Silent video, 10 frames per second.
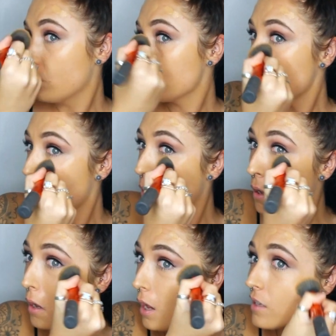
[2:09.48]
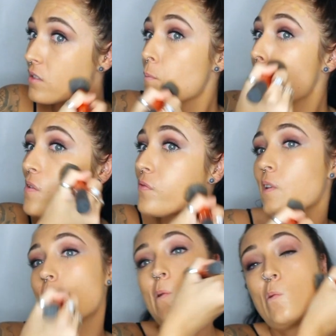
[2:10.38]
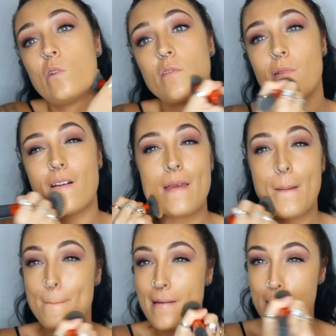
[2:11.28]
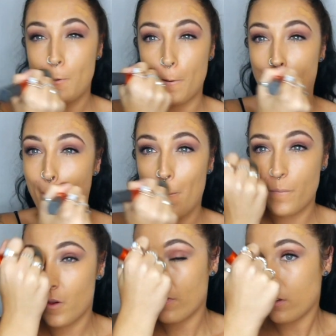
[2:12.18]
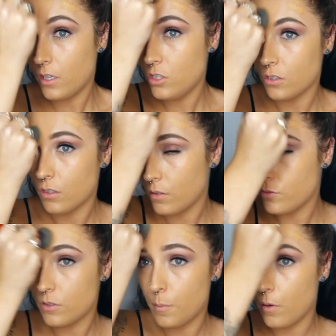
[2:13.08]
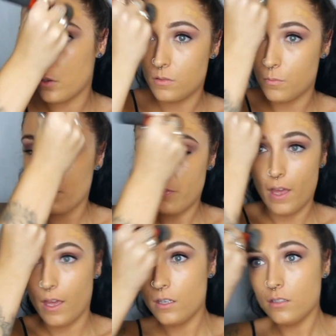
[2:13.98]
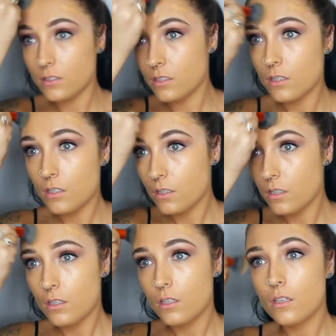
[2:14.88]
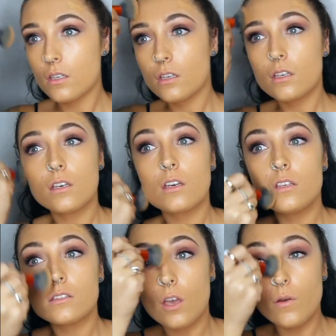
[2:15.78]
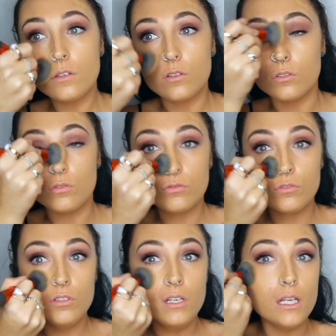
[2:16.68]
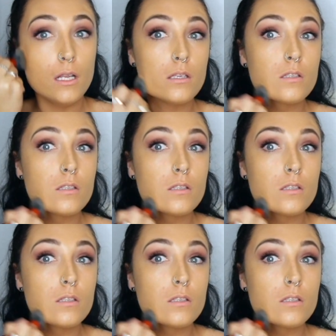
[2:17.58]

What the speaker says: So as I'm buffing out and blending all of my foundation that I've just applied to my face, it's going on really